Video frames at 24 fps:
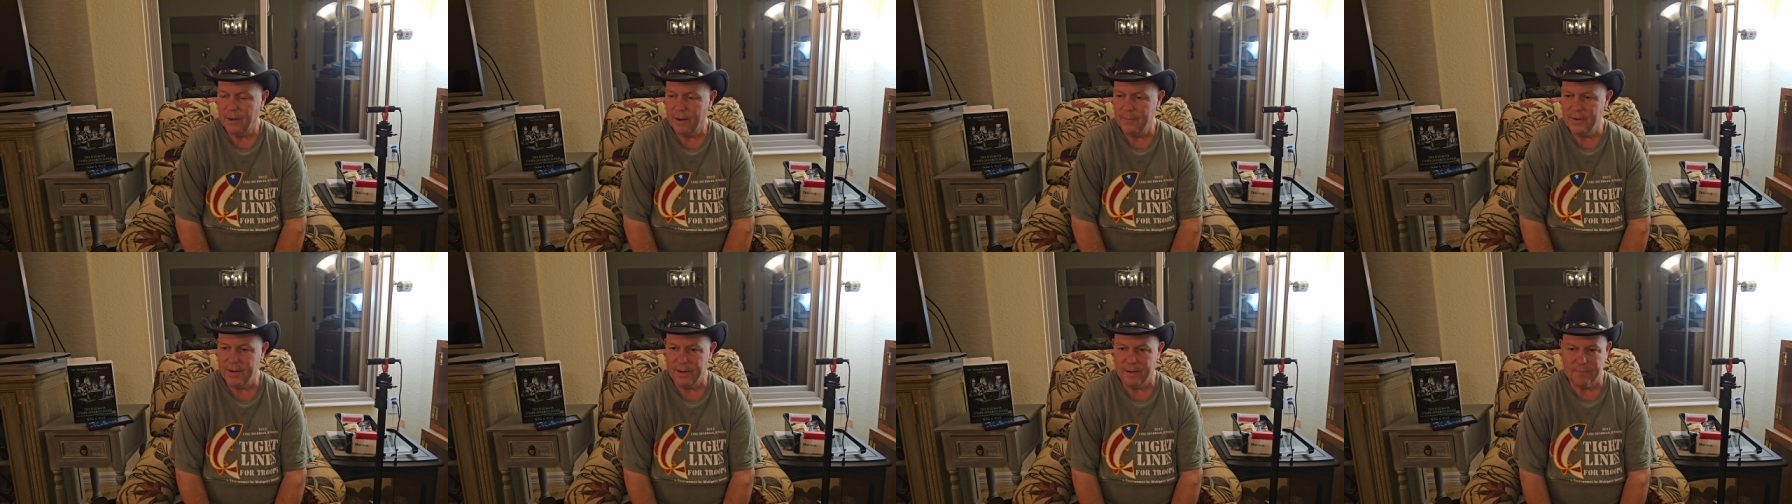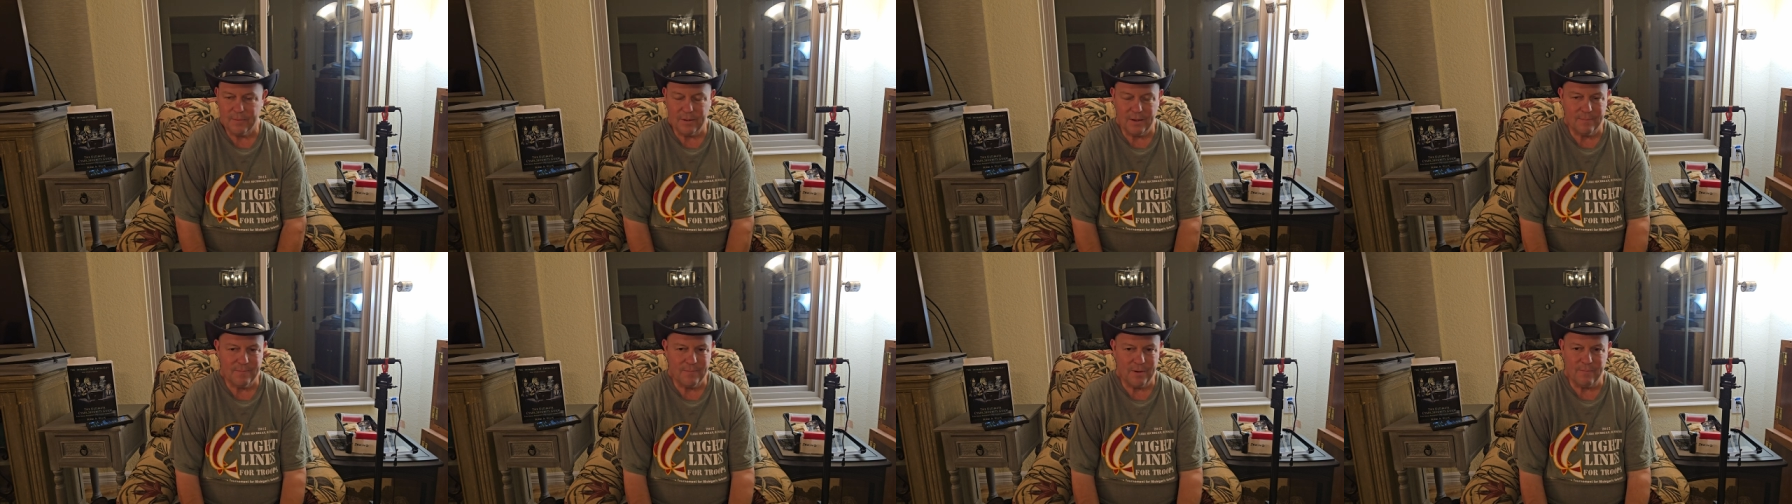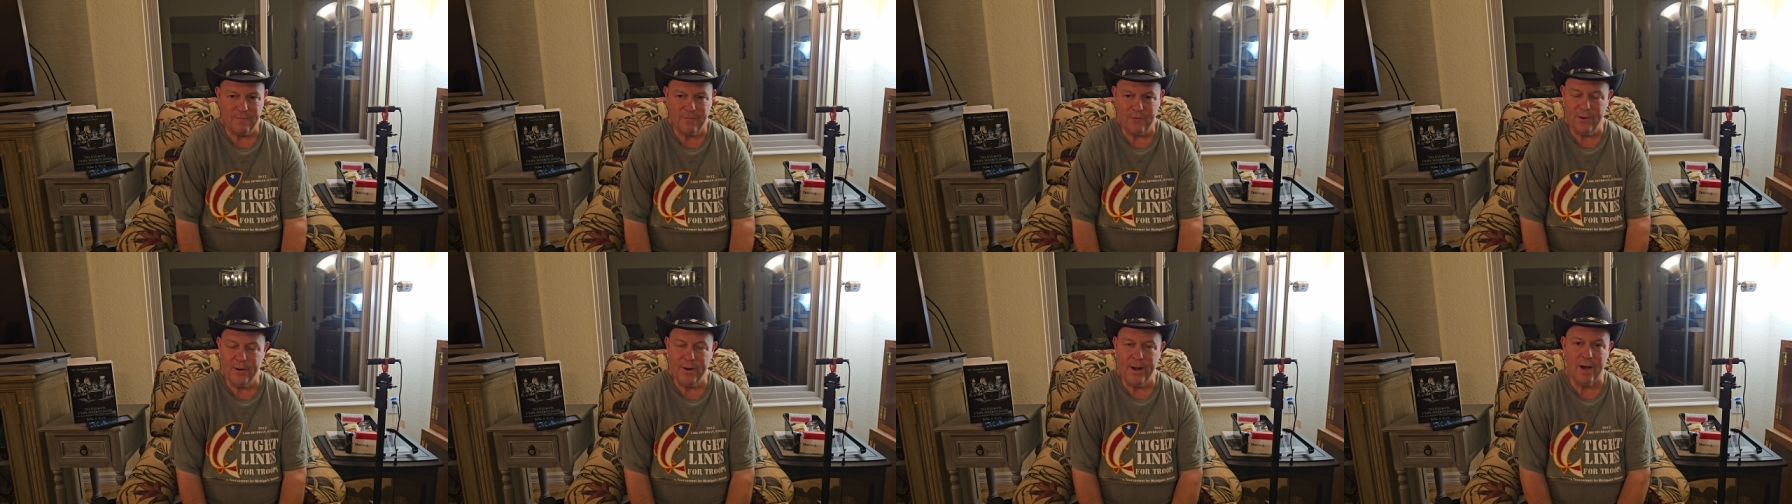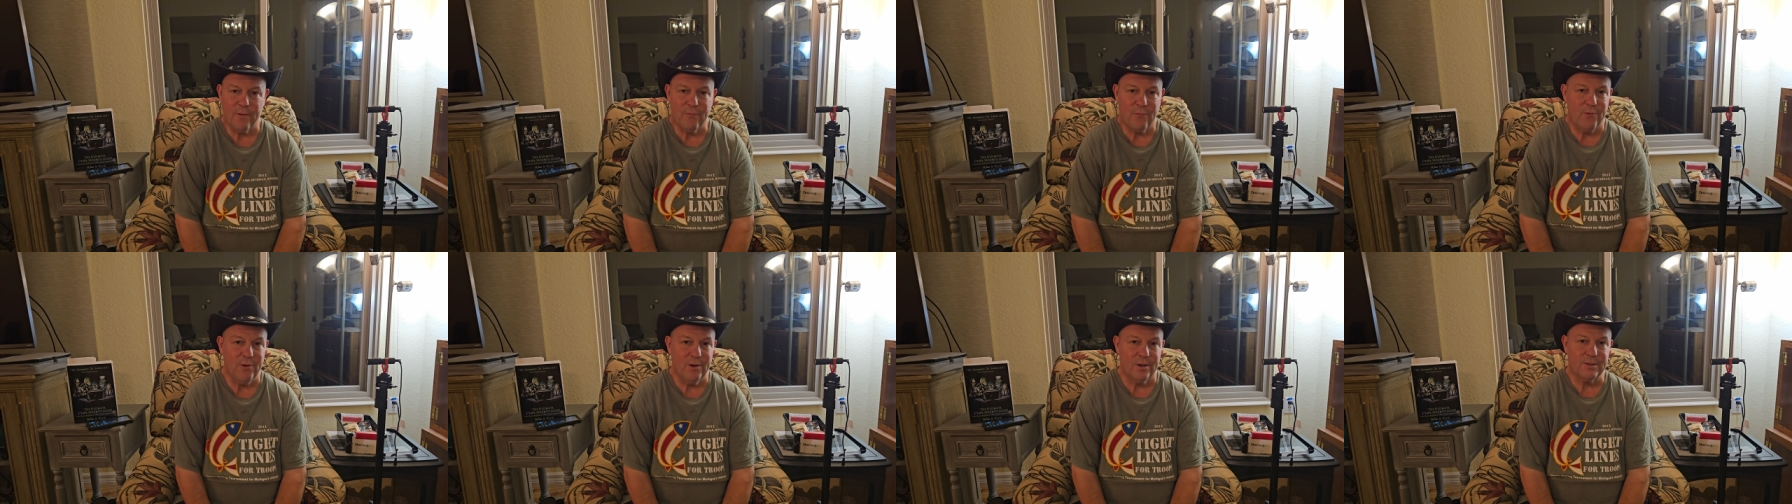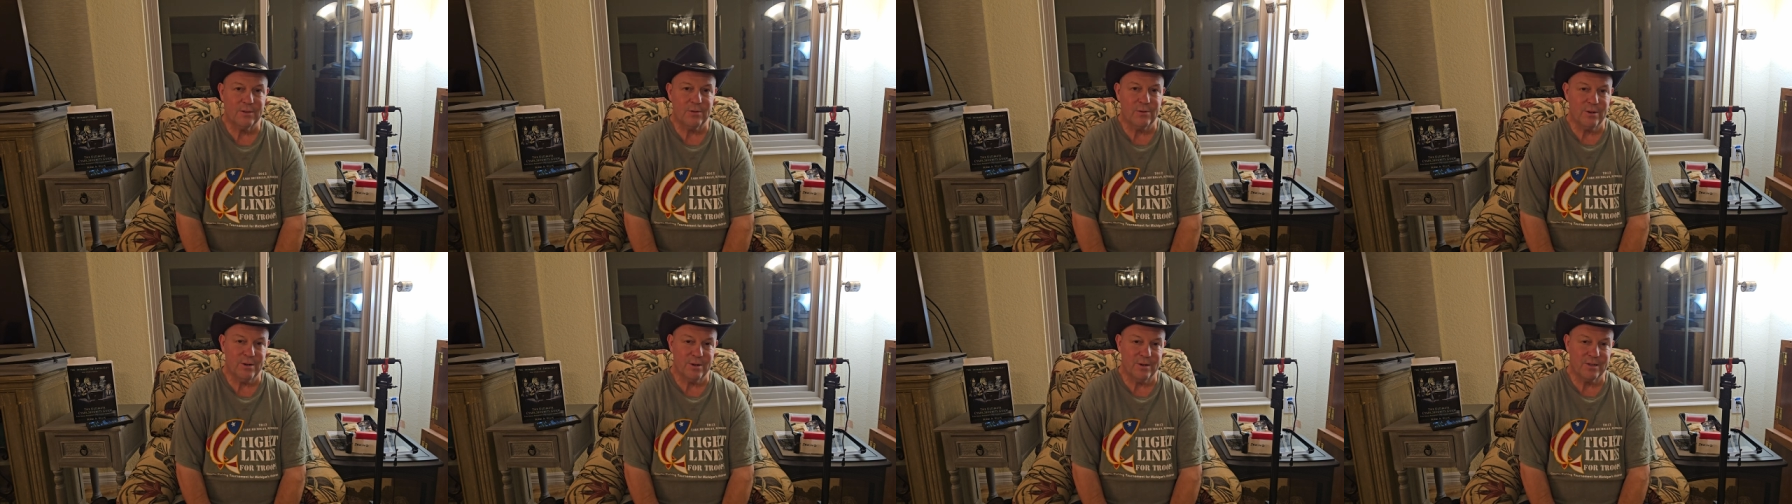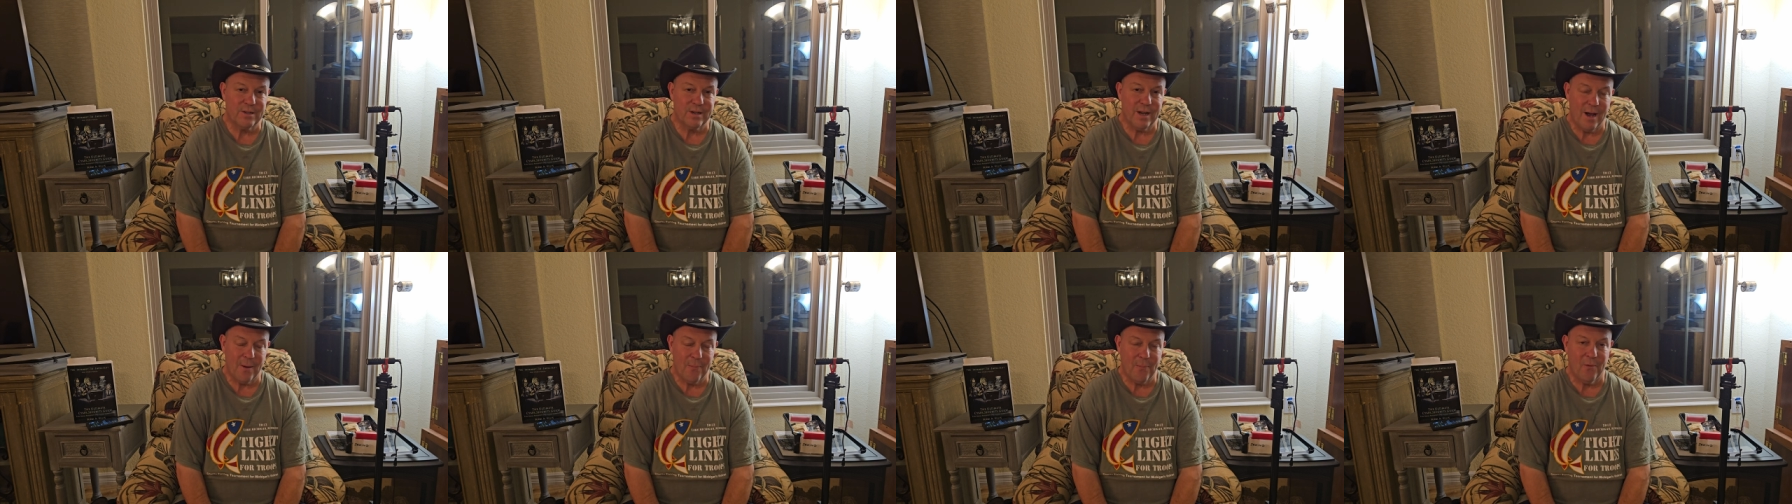I mean, if you're not filtering your
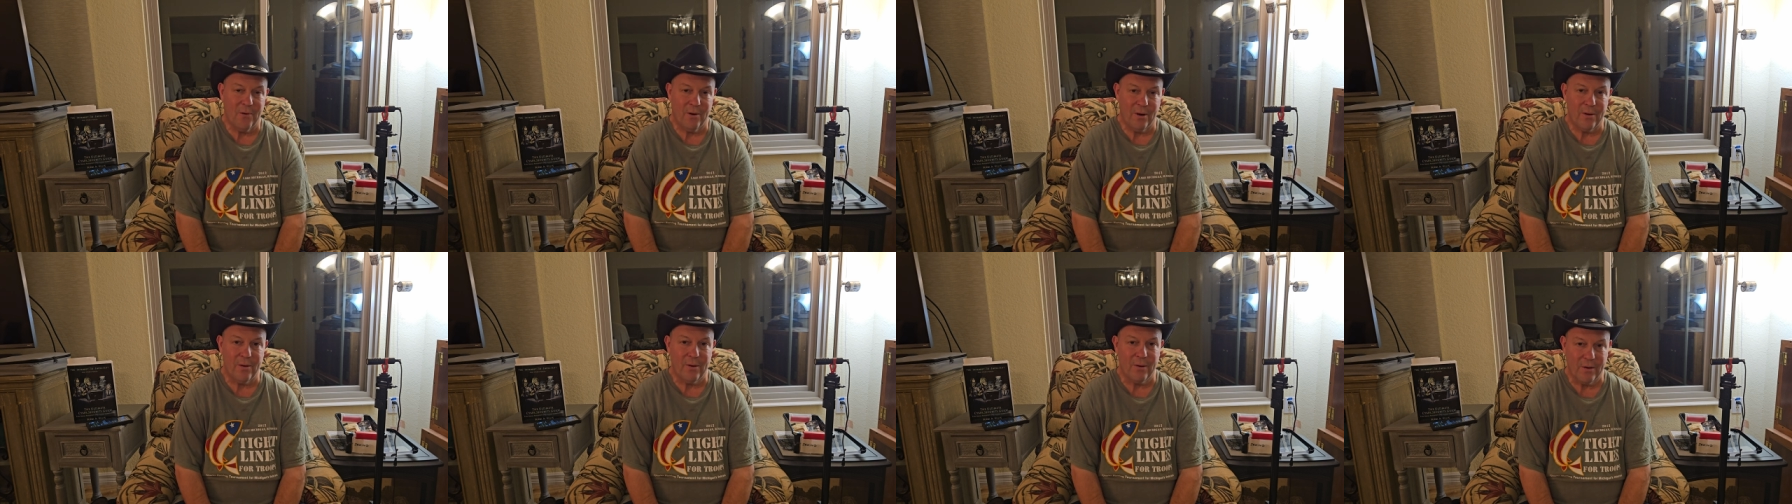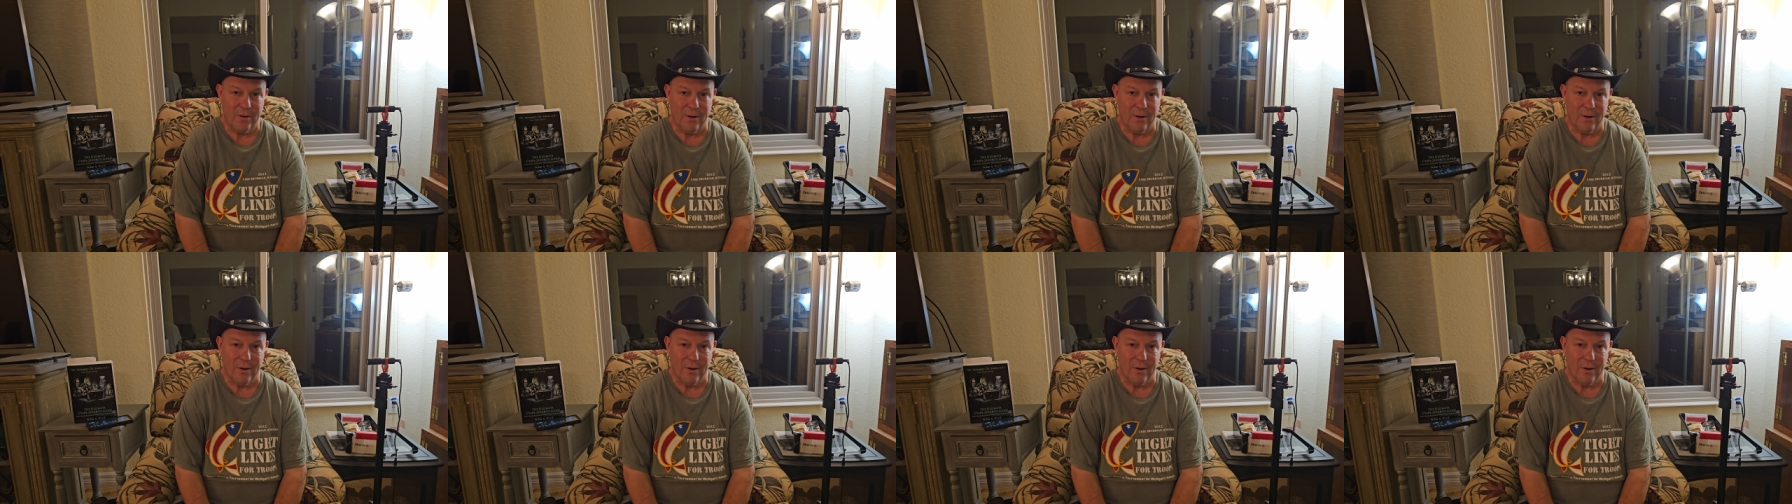tap water